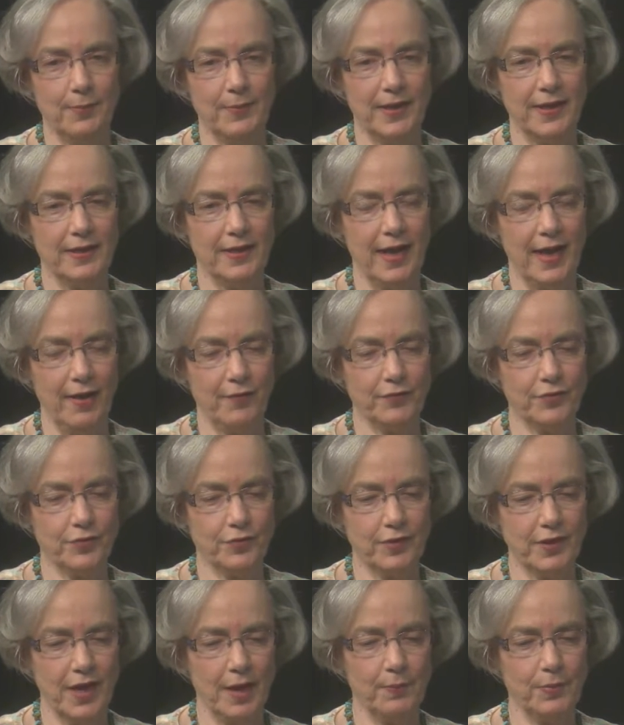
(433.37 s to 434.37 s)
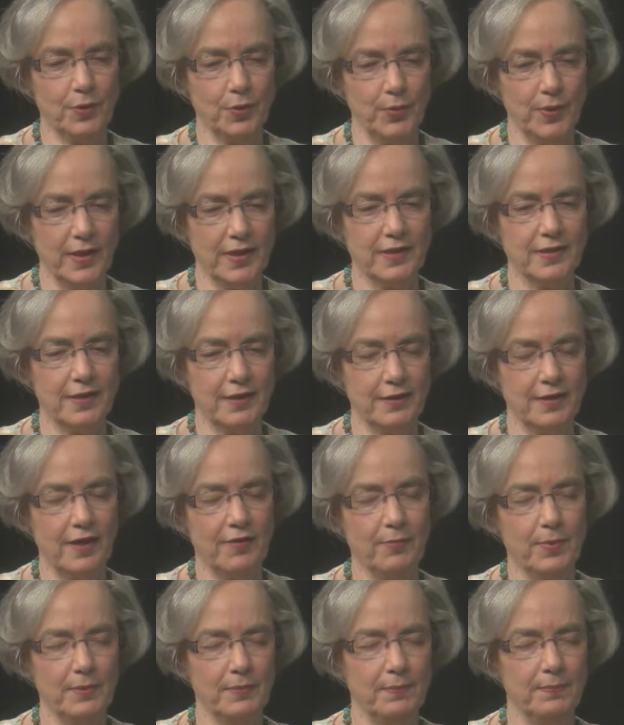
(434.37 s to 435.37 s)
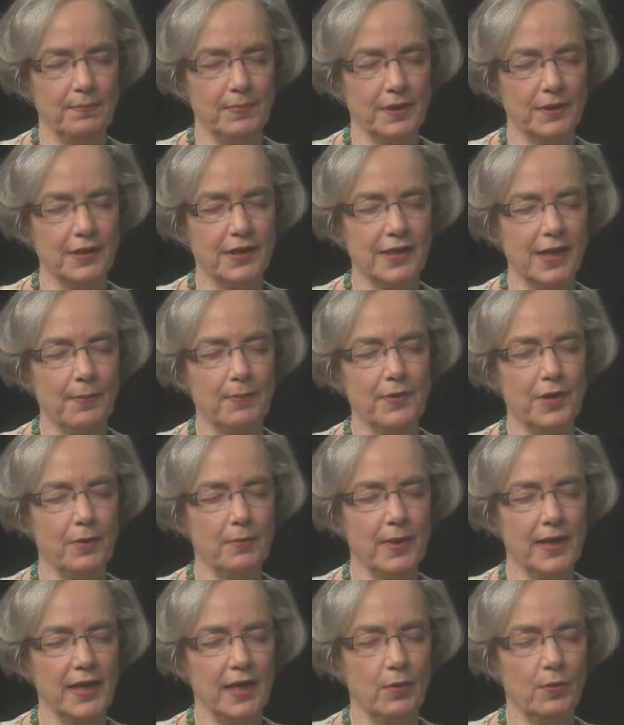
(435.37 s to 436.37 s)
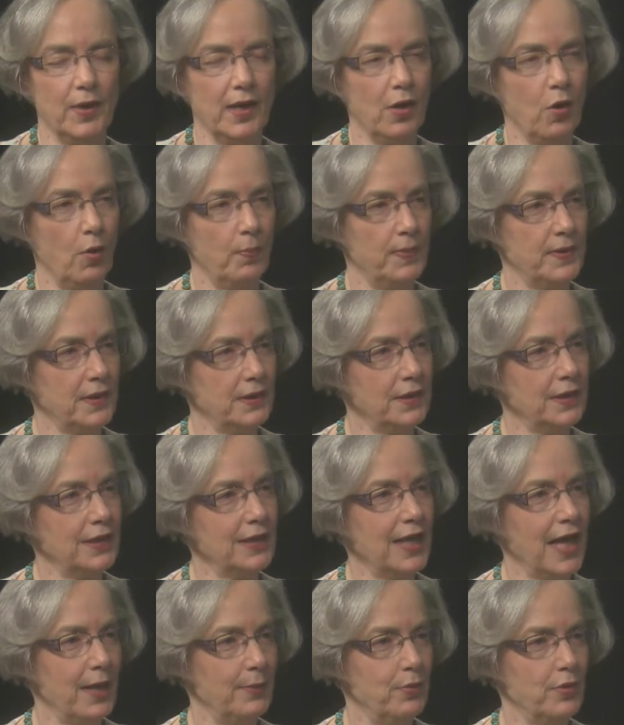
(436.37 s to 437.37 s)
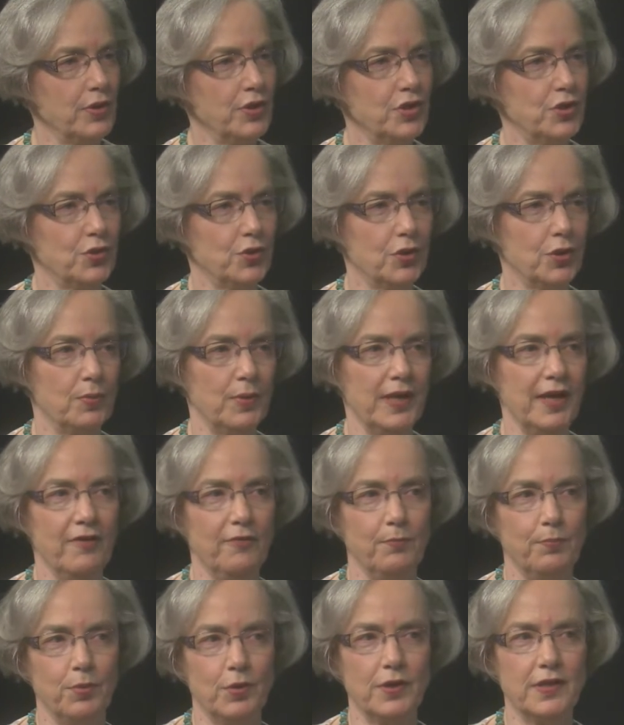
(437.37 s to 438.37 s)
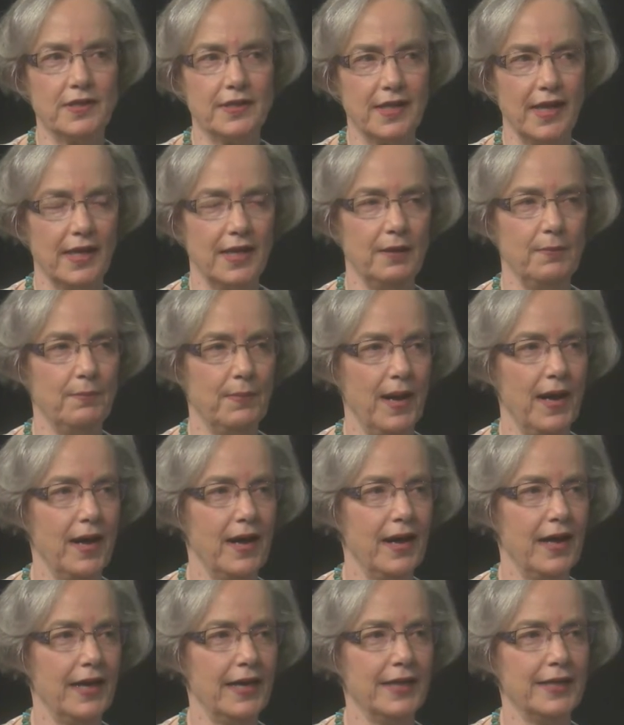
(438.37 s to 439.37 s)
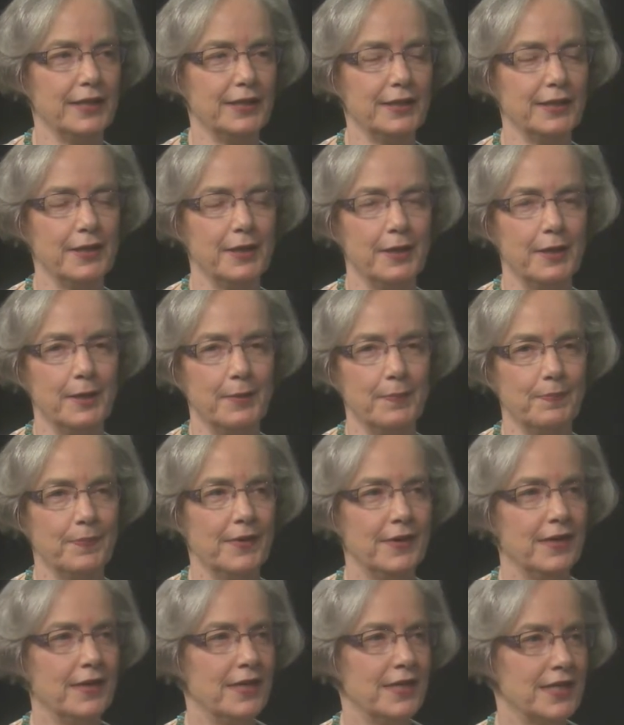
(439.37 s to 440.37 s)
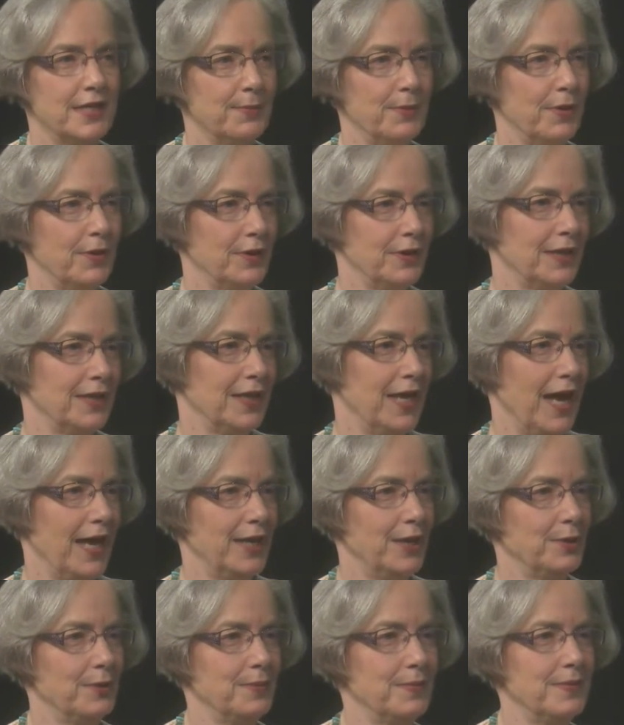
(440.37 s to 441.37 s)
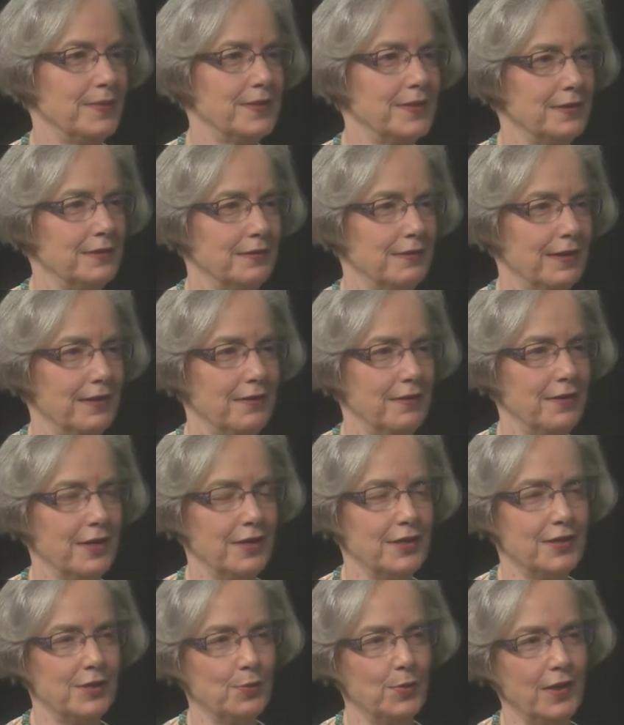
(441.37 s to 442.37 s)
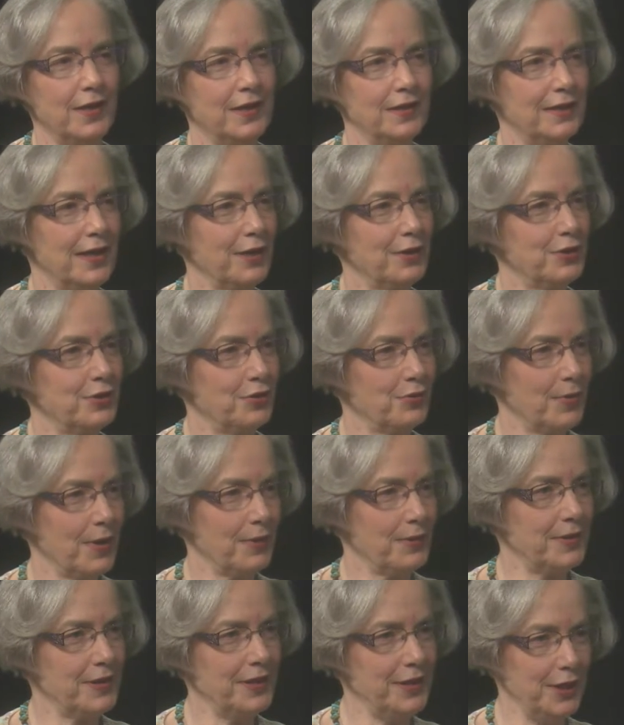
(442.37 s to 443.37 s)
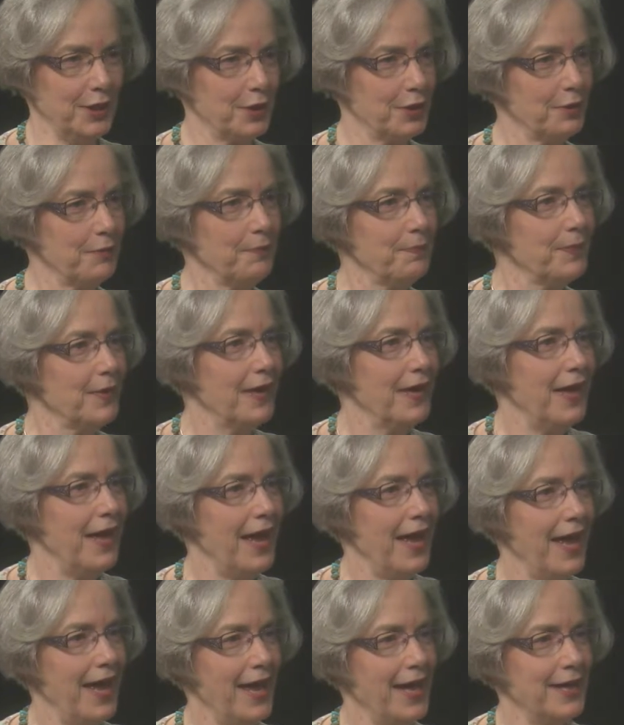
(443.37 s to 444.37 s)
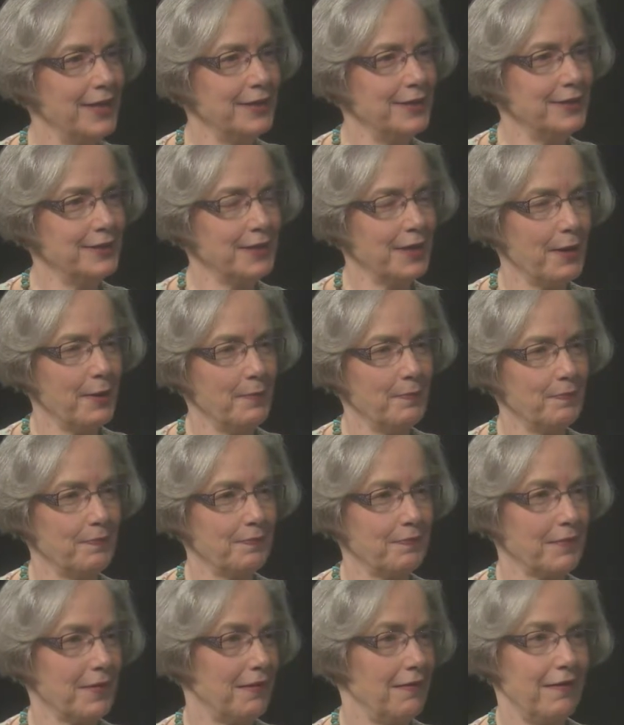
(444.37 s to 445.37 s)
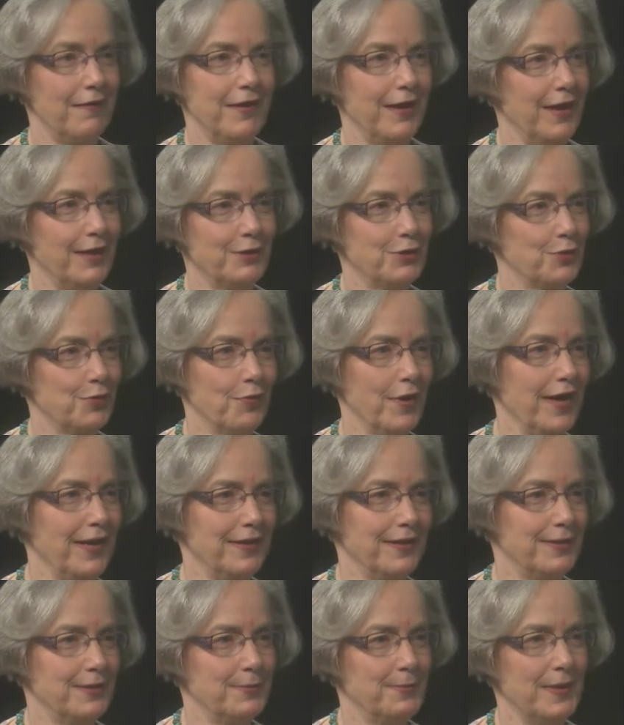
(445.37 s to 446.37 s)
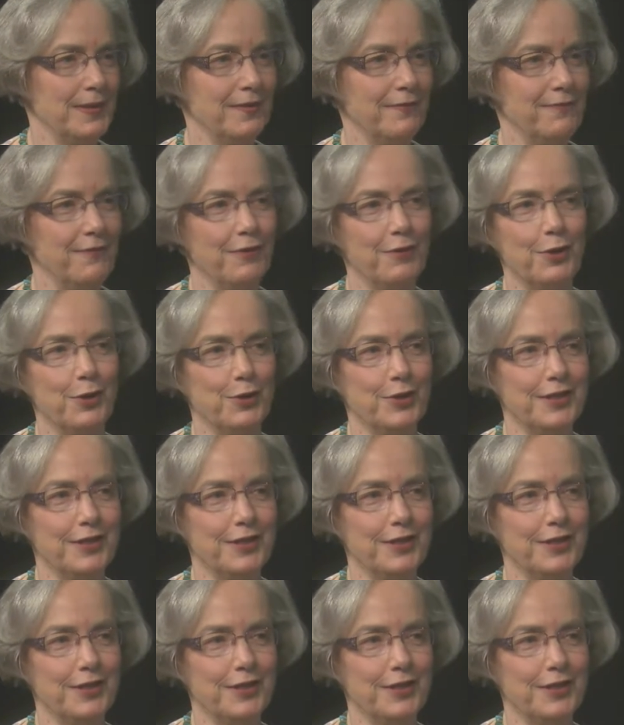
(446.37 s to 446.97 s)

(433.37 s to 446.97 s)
in after a couple of weeks that they've been building up their money. We open a little library store. We have books they can buy and um, some other little items and, and, things that we collect throughout the year. And um, it's great. It's been a very good